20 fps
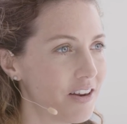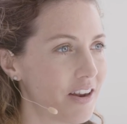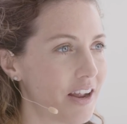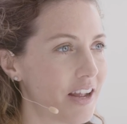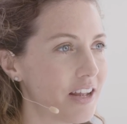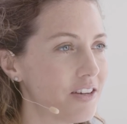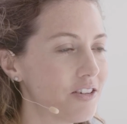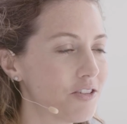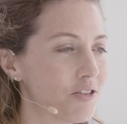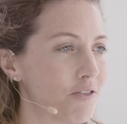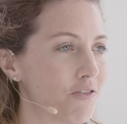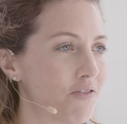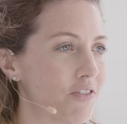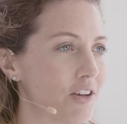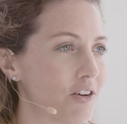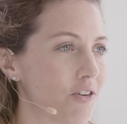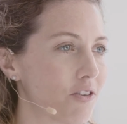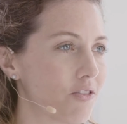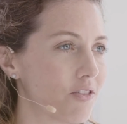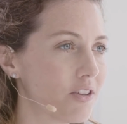right, to
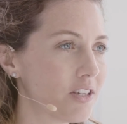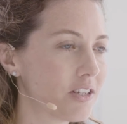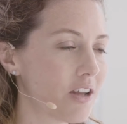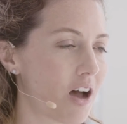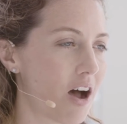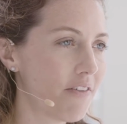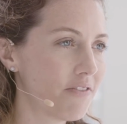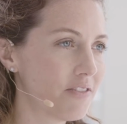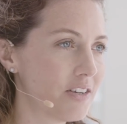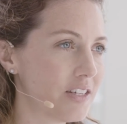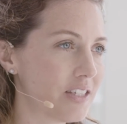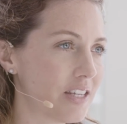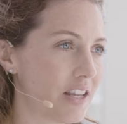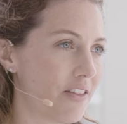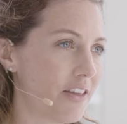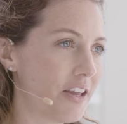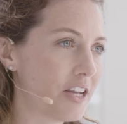feel the softness and the